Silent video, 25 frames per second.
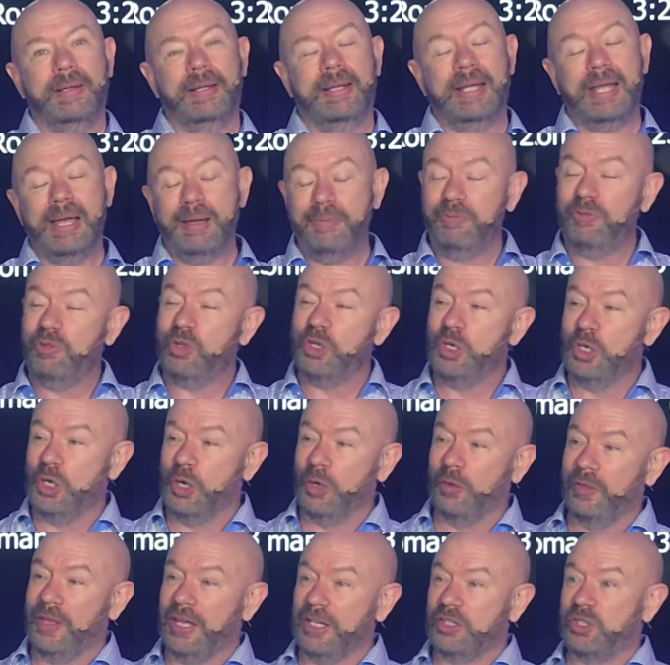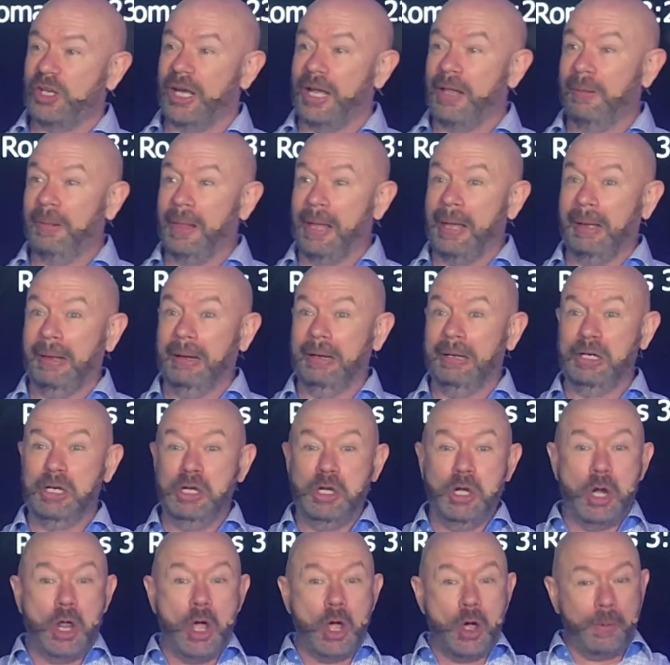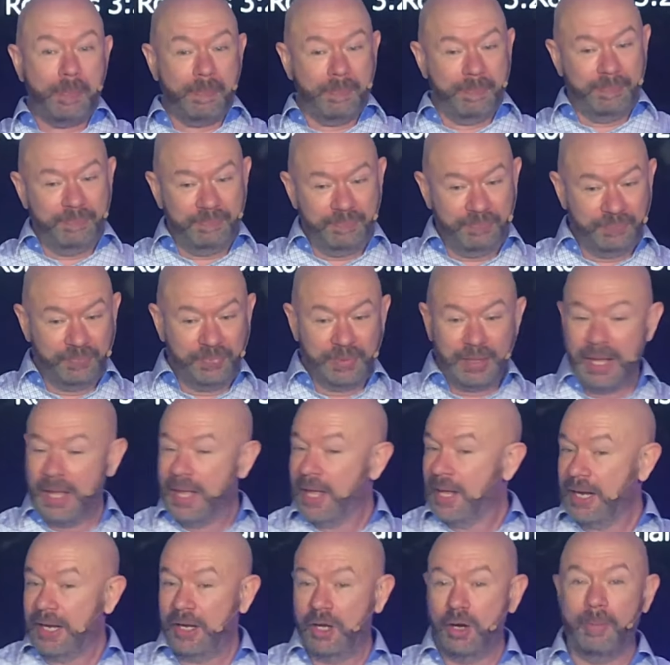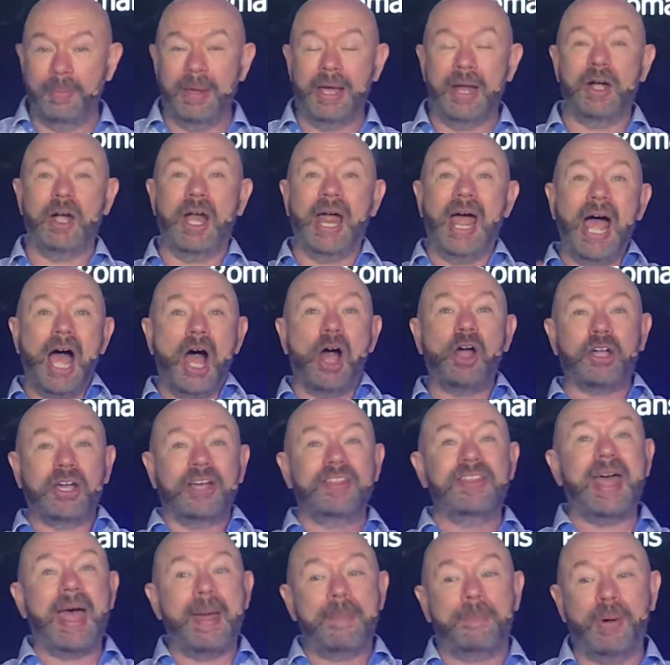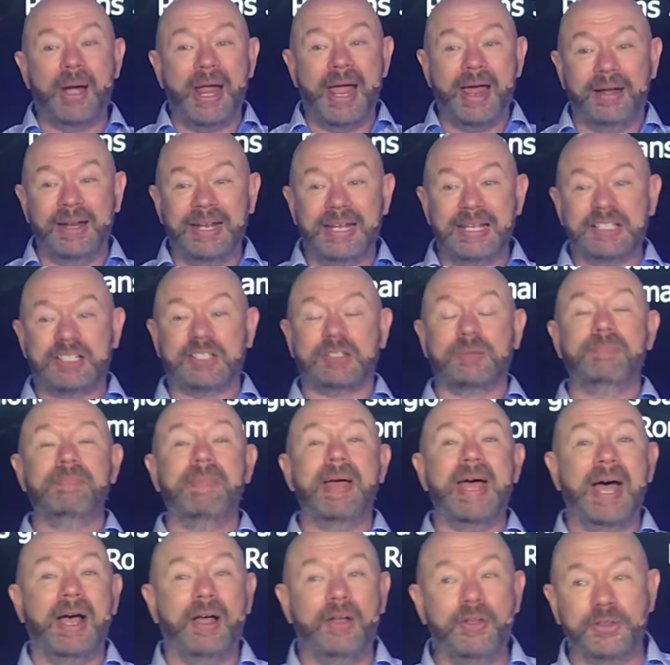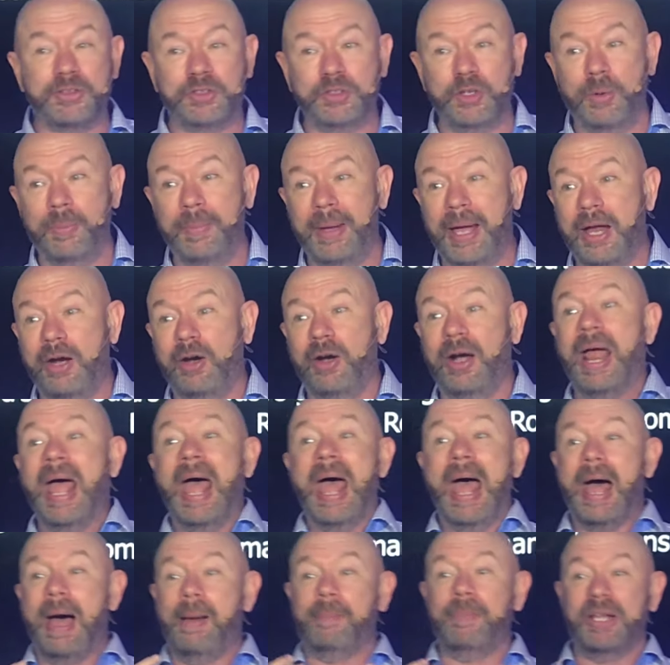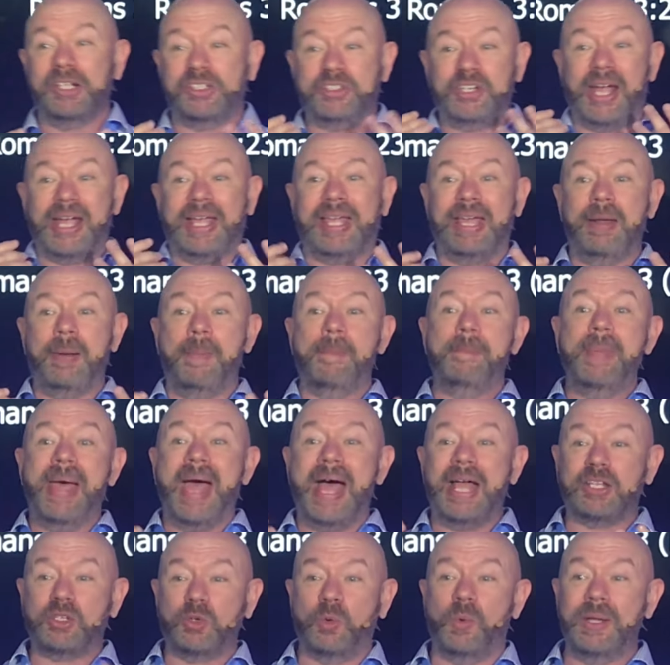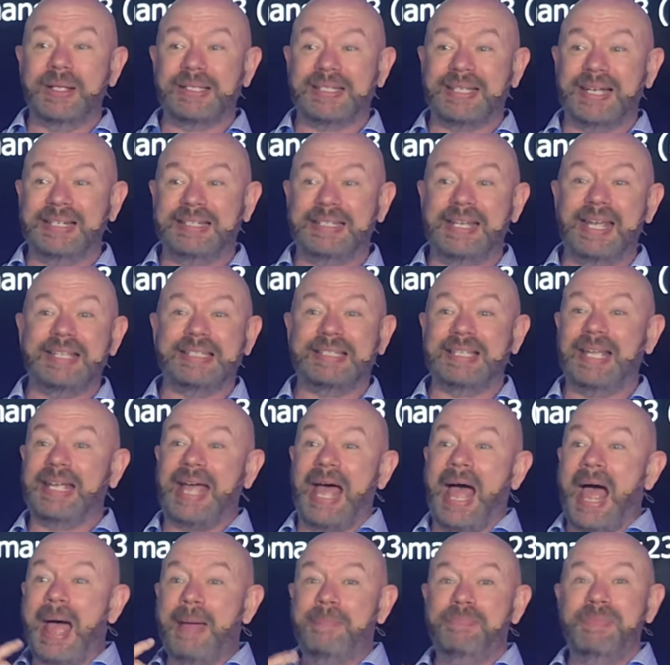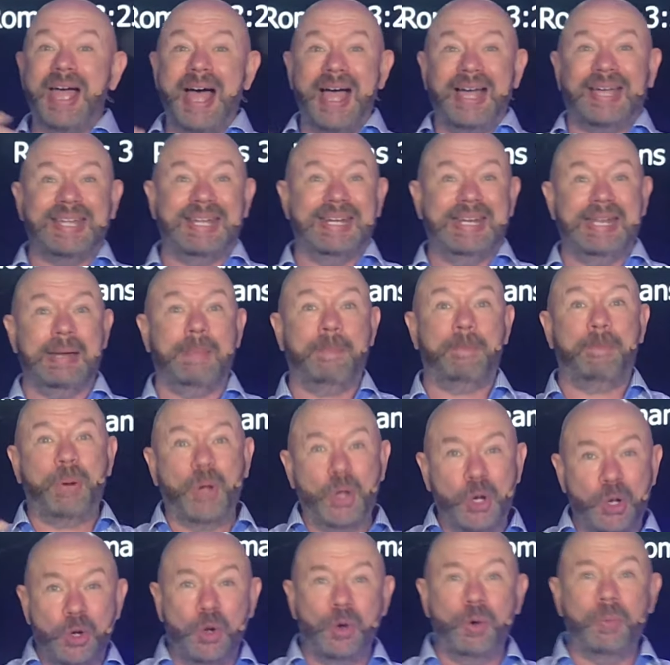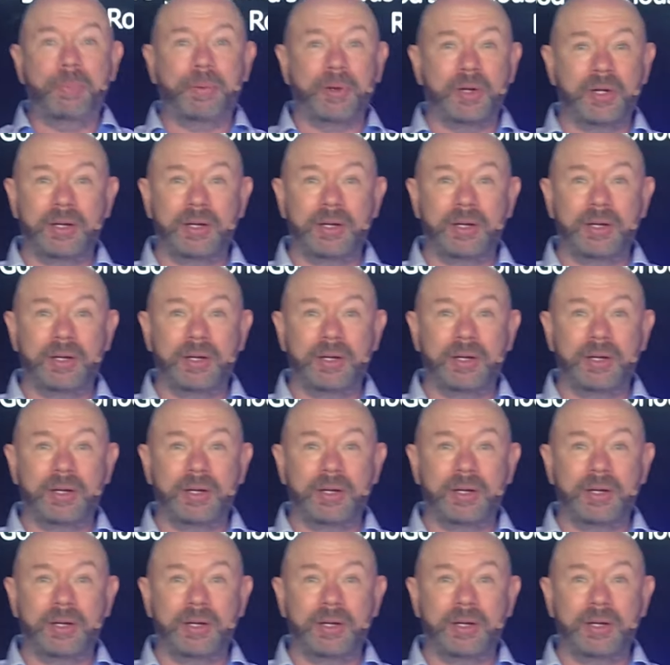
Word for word: Haven't you know that childlike, nope. No matter how good that brownie smells, no matter how much I can imagine what it's going to taste like, I'm not going to eat poop.